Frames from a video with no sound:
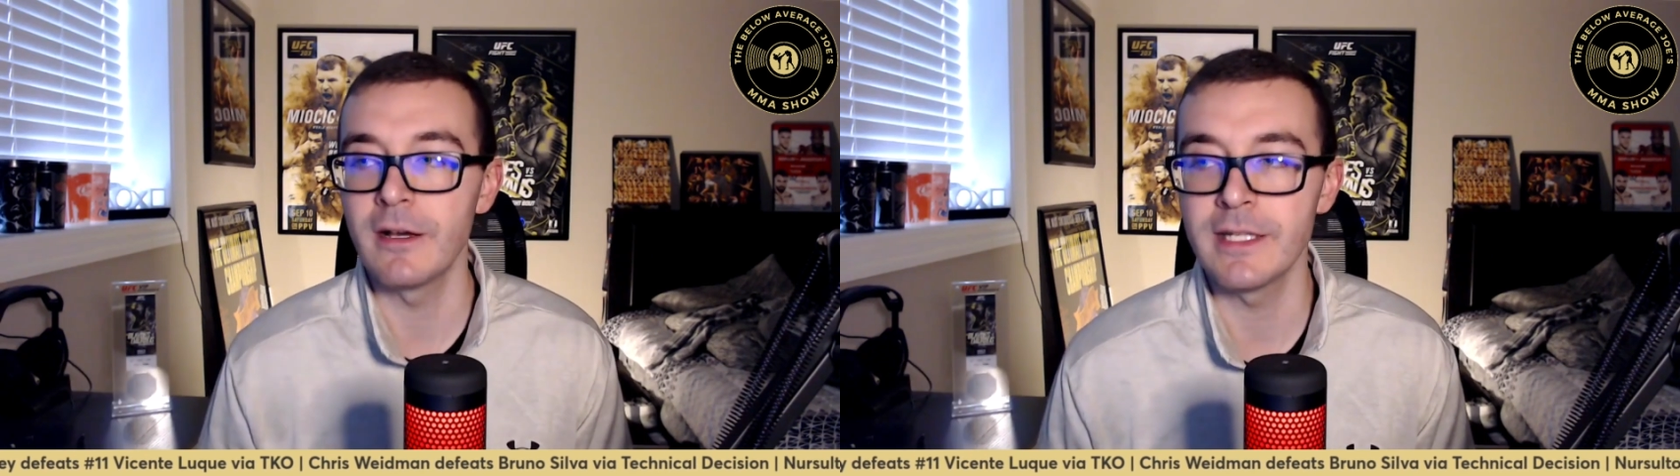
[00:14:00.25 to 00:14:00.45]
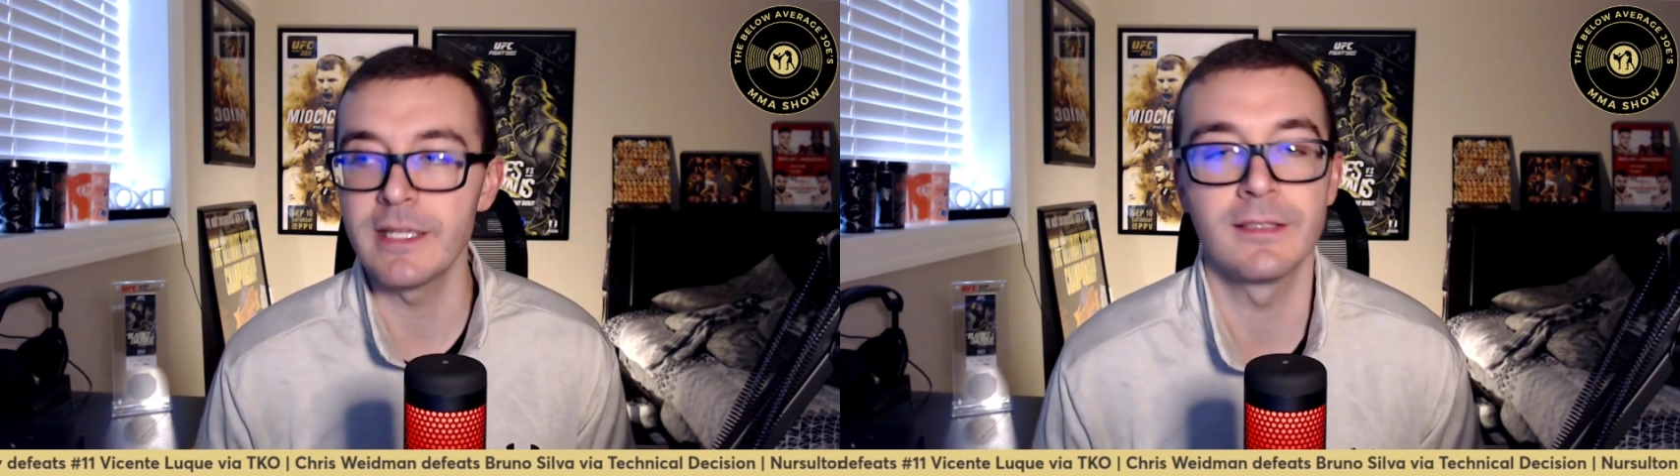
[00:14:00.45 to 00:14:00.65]

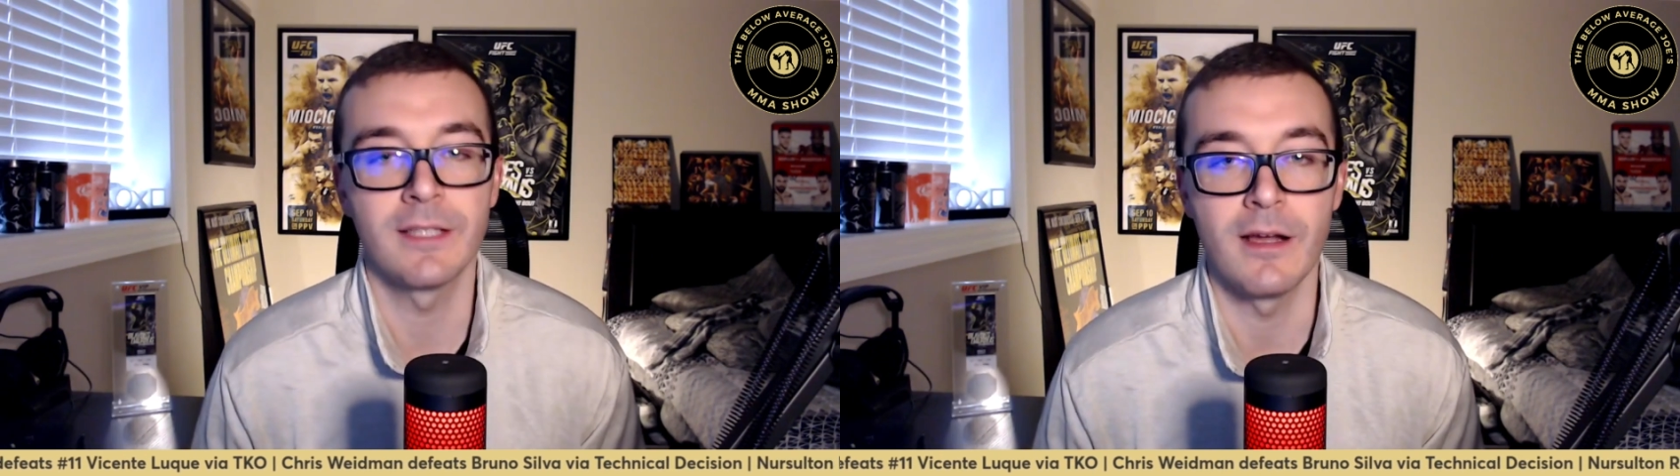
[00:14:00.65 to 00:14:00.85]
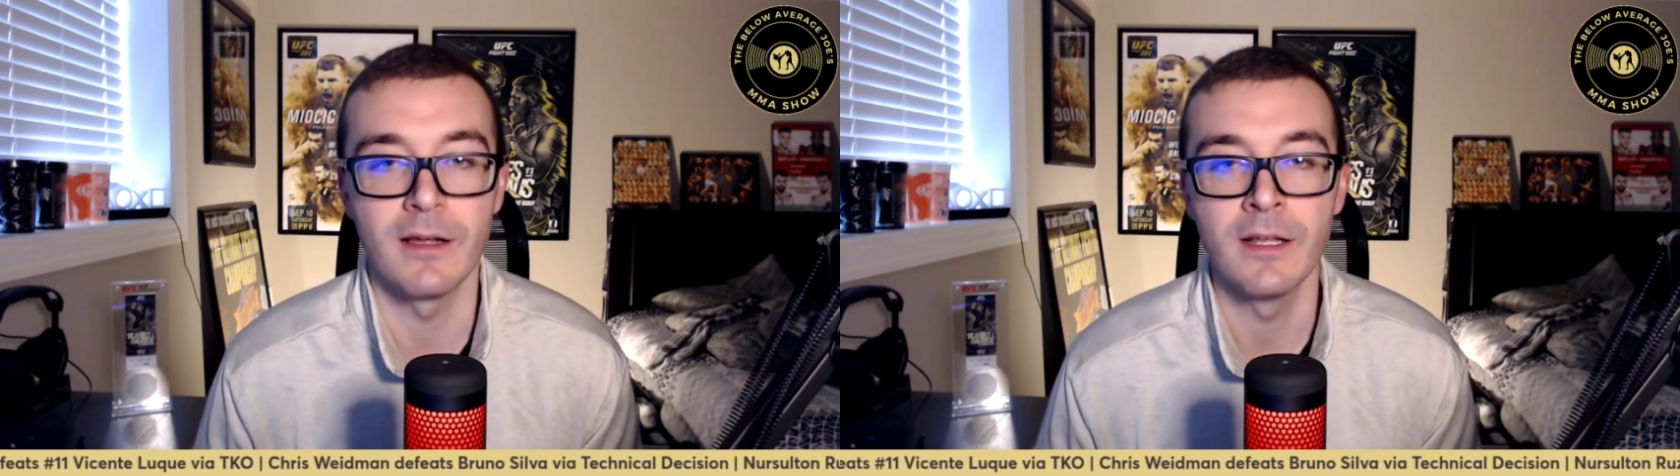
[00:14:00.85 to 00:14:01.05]

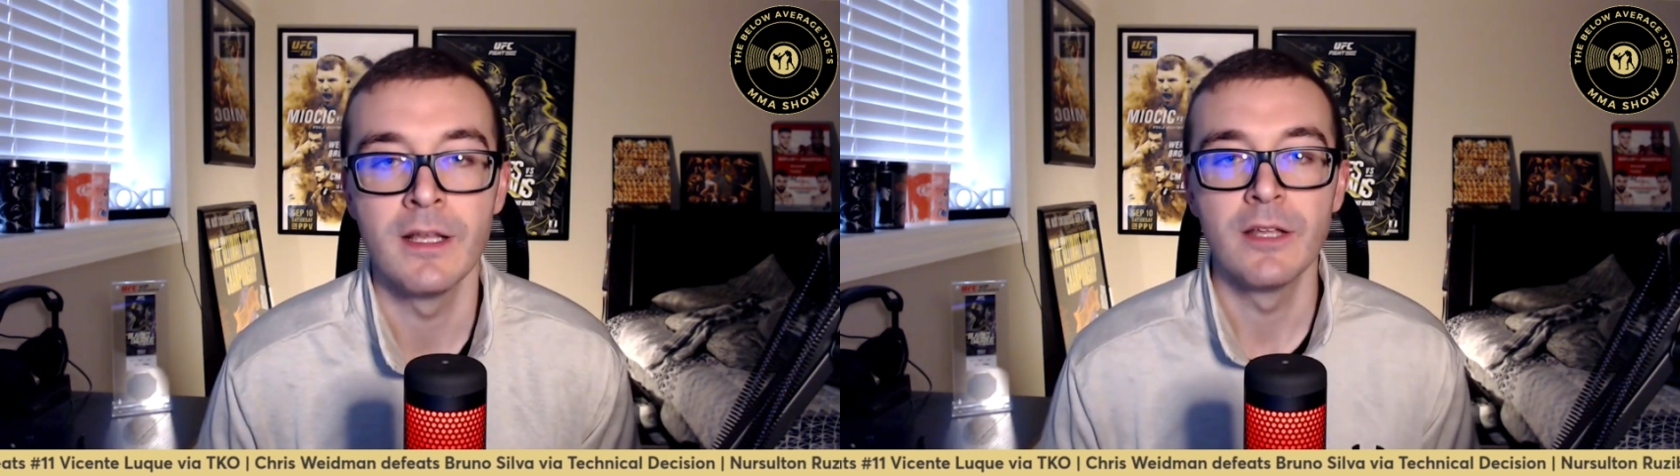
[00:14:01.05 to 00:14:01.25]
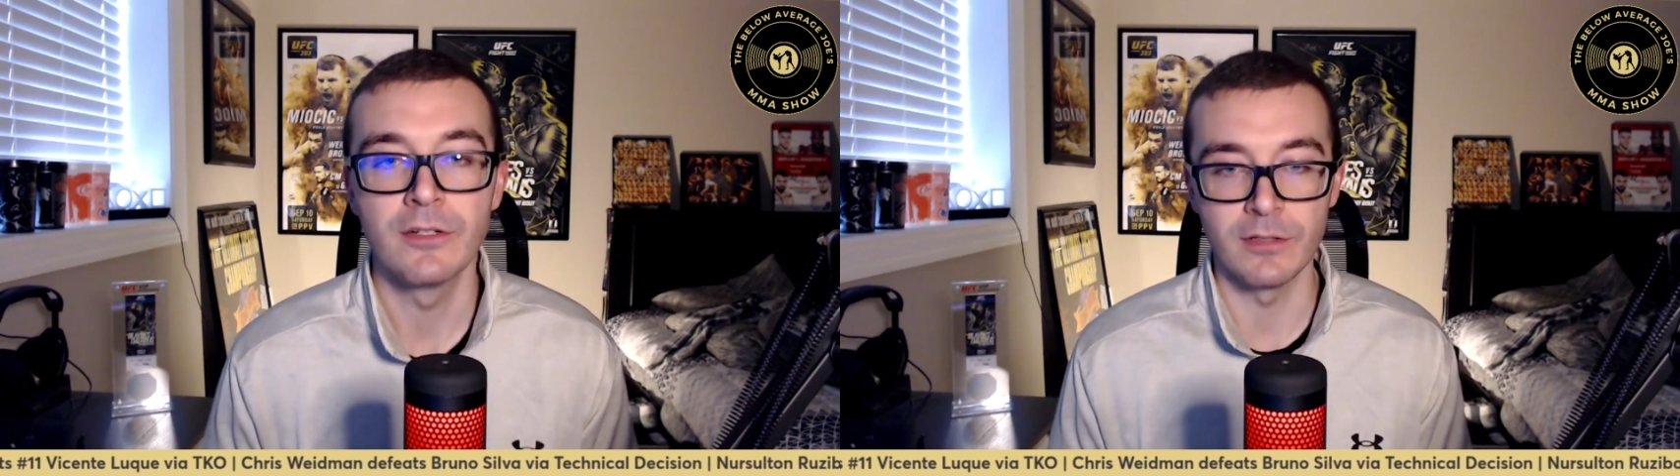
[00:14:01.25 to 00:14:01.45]
Anton
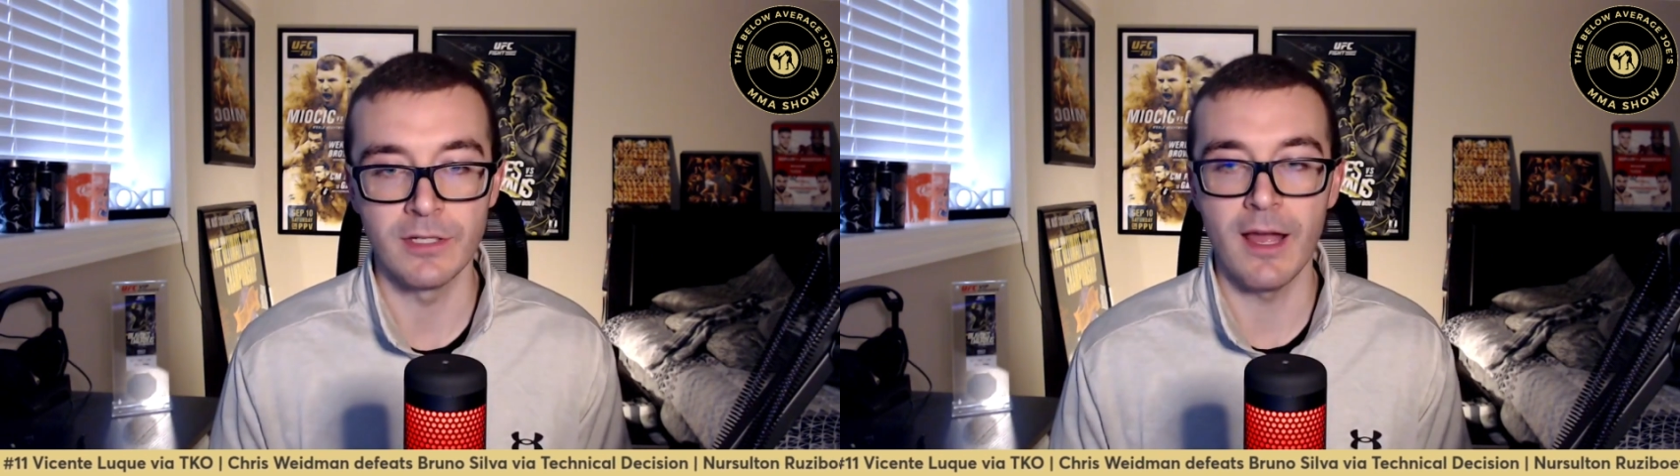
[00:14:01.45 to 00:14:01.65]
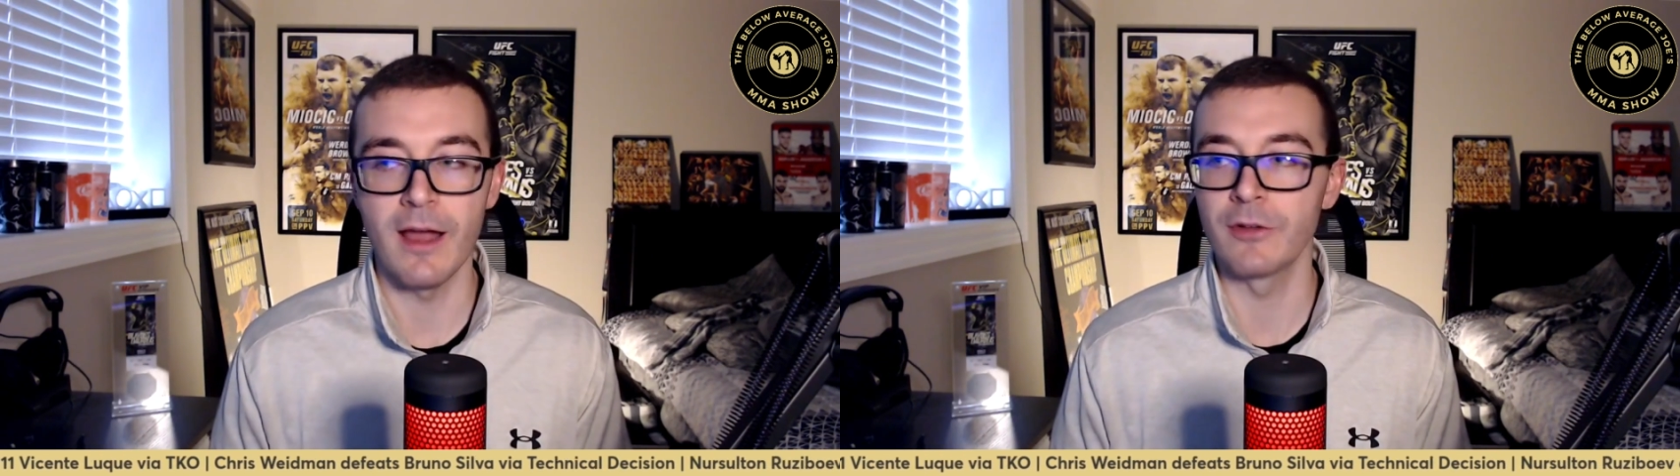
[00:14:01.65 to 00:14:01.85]

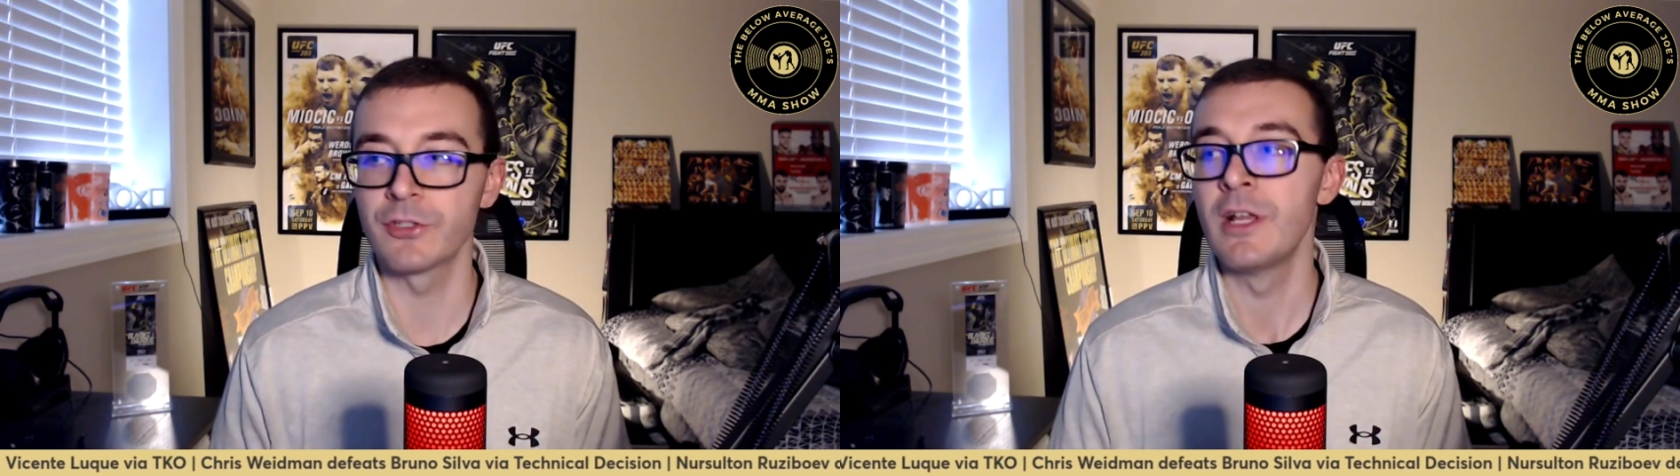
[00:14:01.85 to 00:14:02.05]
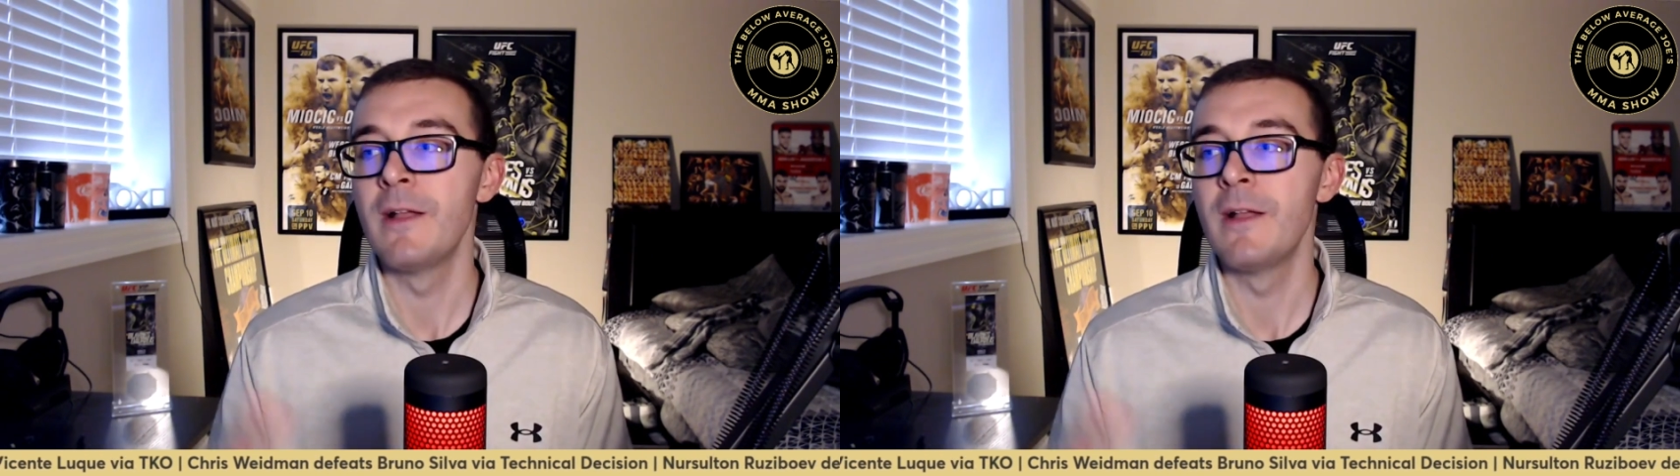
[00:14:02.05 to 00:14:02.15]
Turkalj